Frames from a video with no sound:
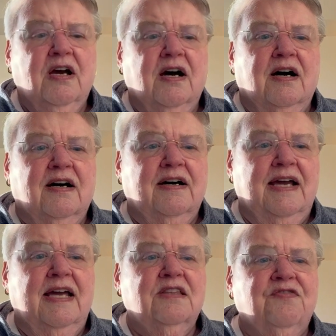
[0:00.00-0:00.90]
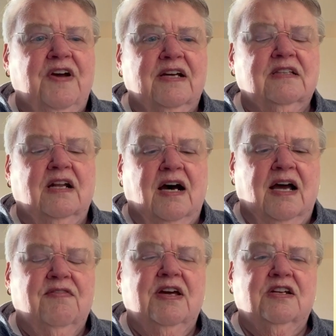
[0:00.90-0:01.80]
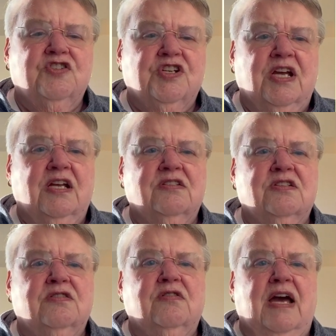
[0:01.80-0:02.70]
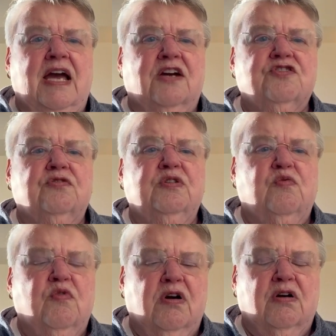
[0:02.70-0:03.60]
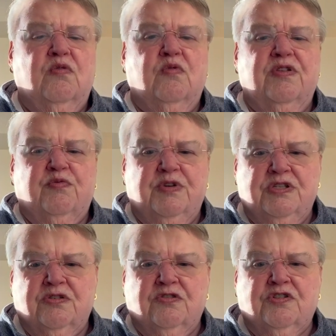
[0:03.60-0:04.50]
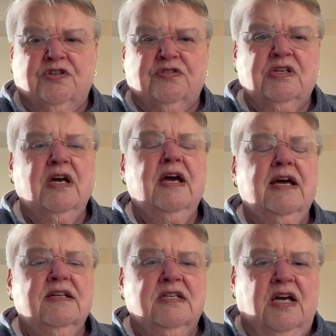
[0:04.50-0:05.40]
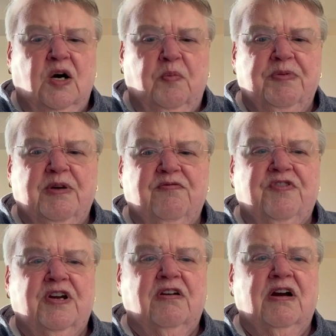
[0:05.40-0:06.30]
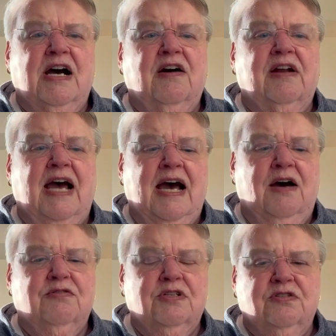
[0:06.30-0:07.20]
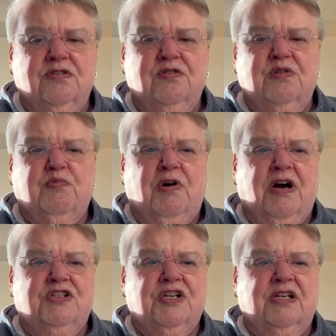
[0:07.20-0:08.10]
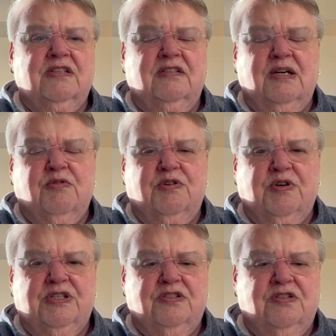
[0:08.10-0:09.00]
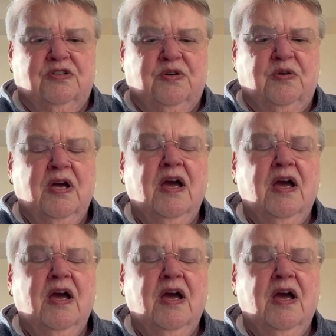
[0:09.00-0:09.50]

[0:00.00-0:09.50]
and the fact that I've had a chance to actually work with researchers to help them figure out how to do the project that they were going to do,